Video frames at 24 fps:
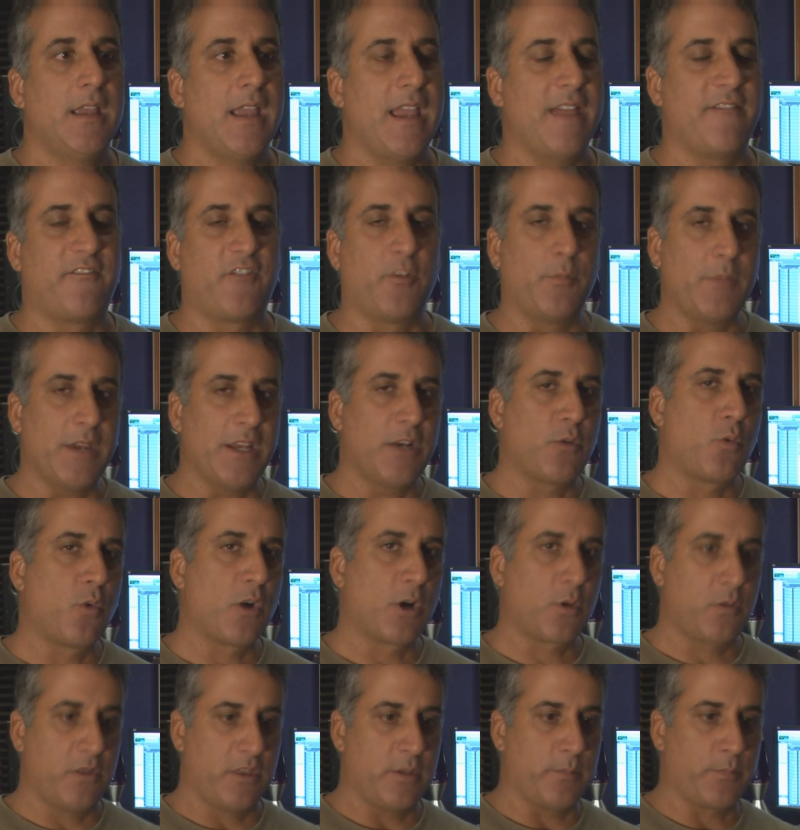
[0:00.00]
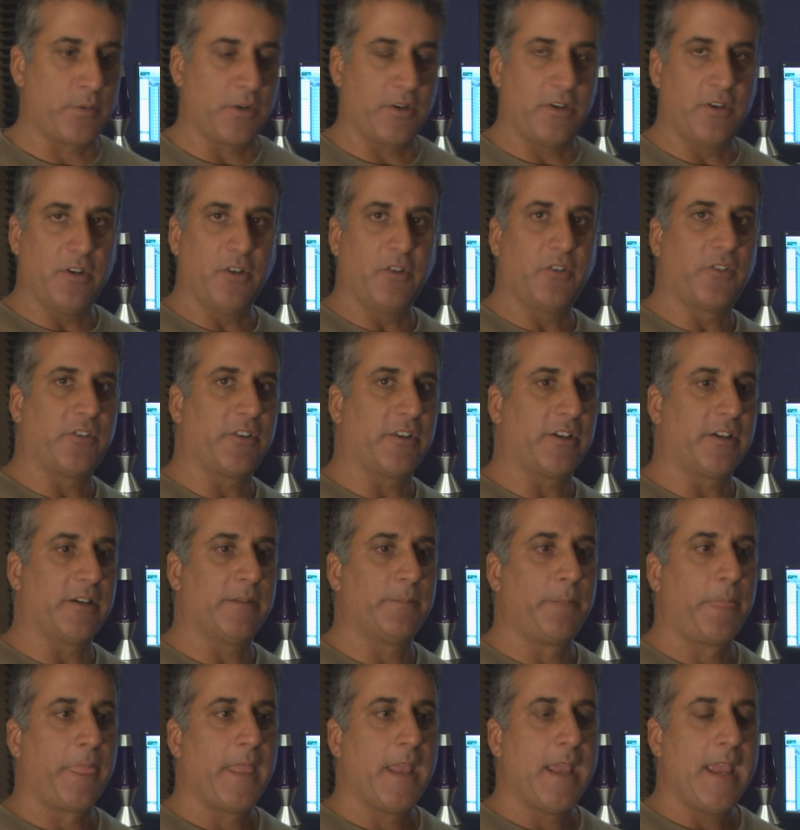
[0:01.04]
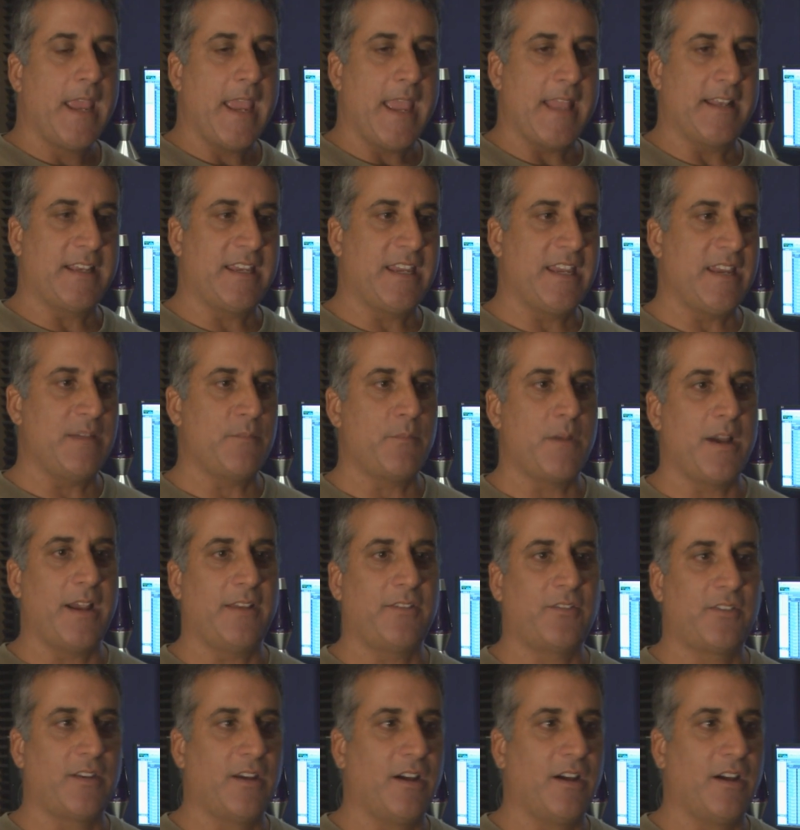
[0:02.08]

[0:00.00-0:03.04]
And for me to work with a producer and keep my